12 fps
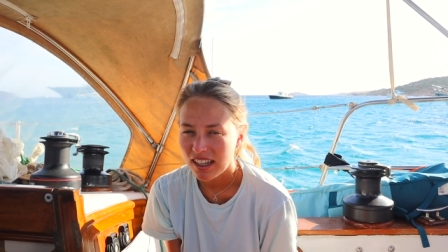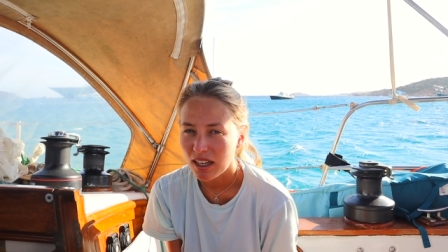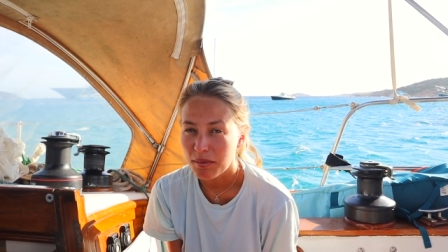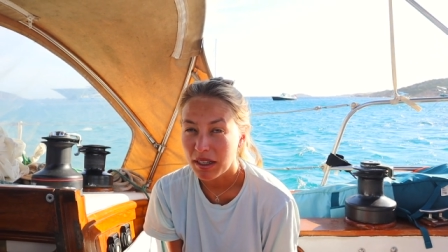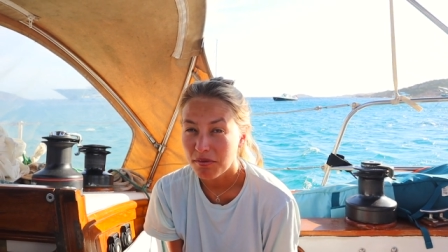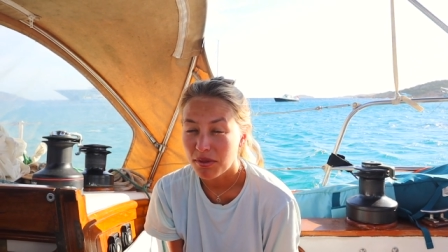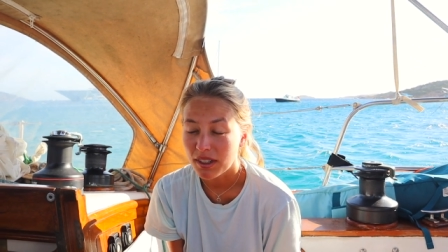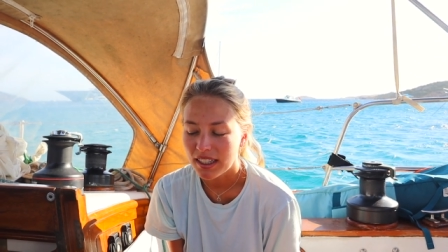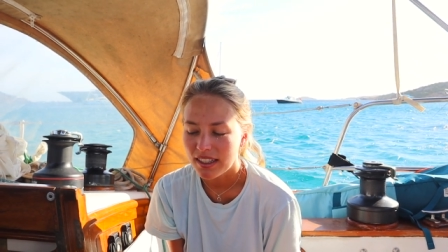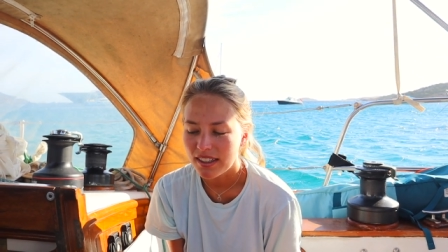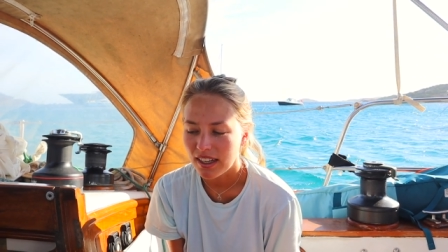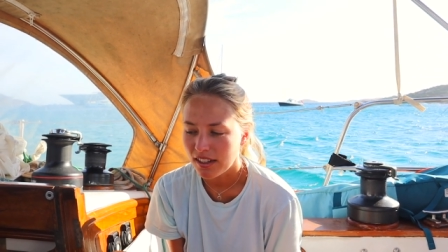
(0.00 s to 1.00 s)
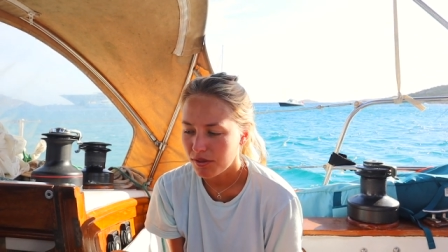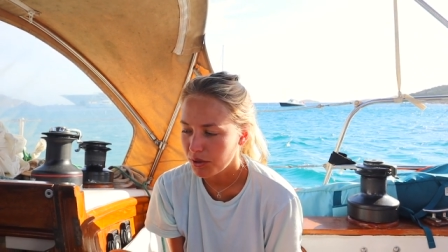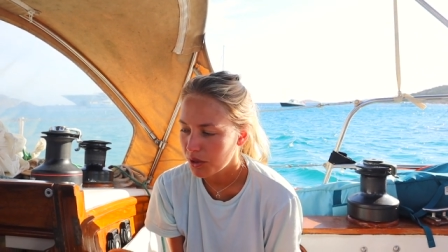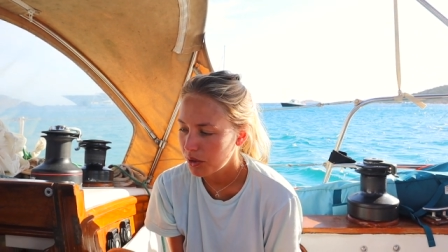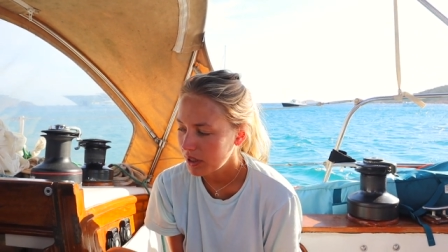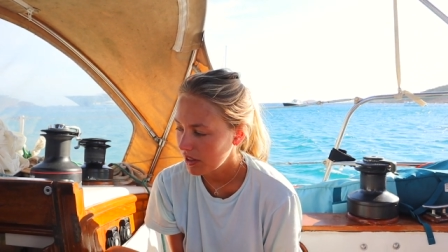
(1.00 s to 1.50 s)
going to be pretty intense
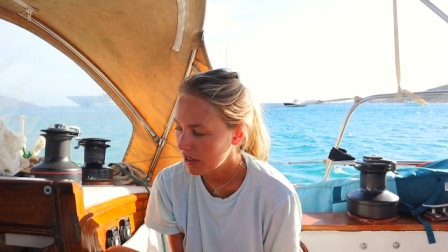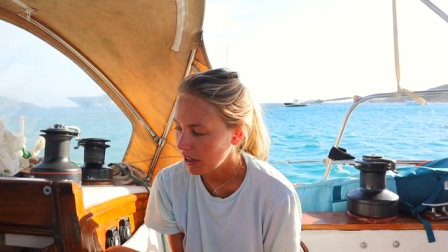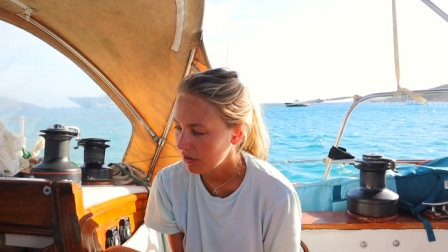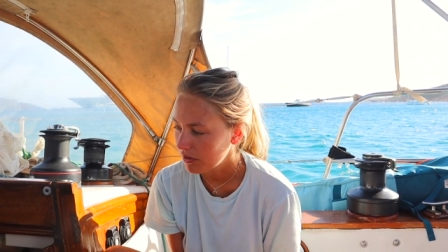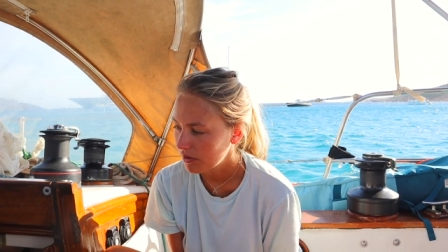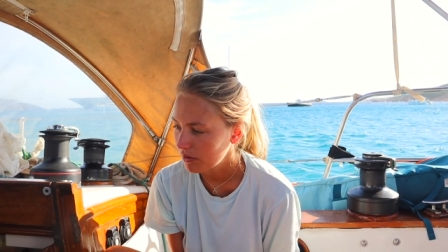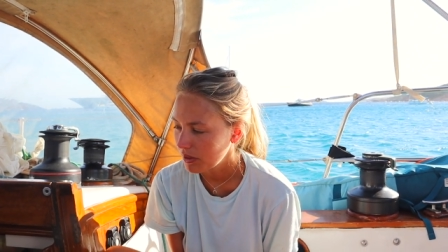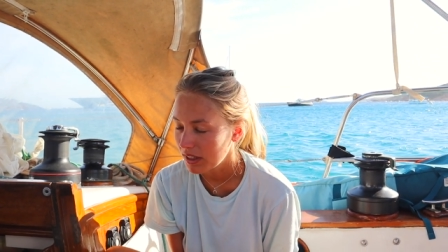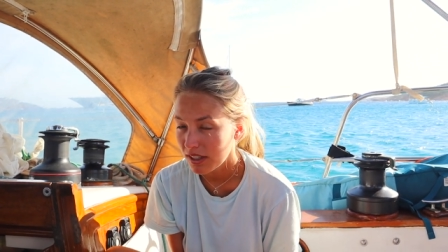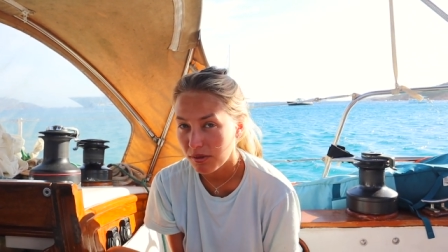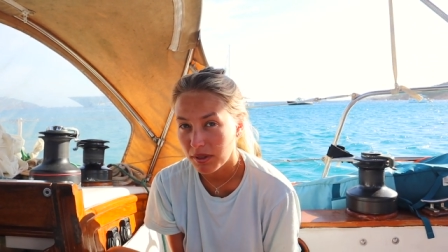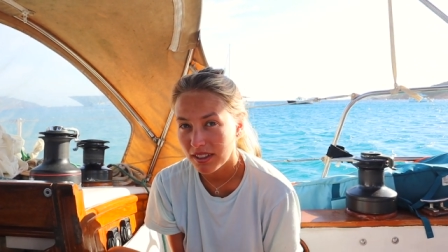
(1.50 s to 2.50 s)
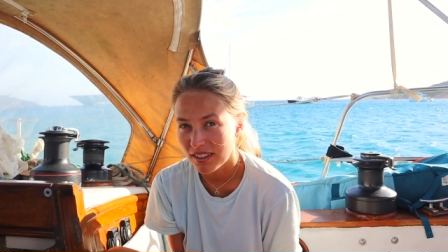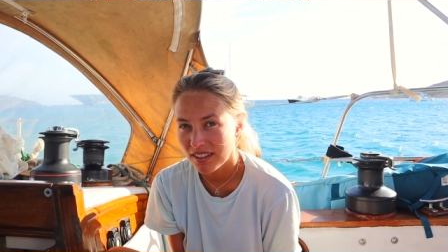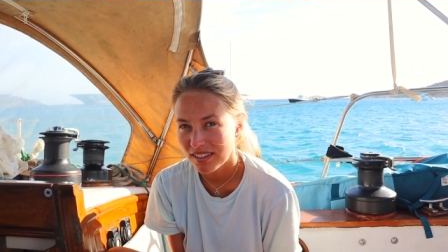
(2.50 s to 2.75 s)
recording stuff with this wind.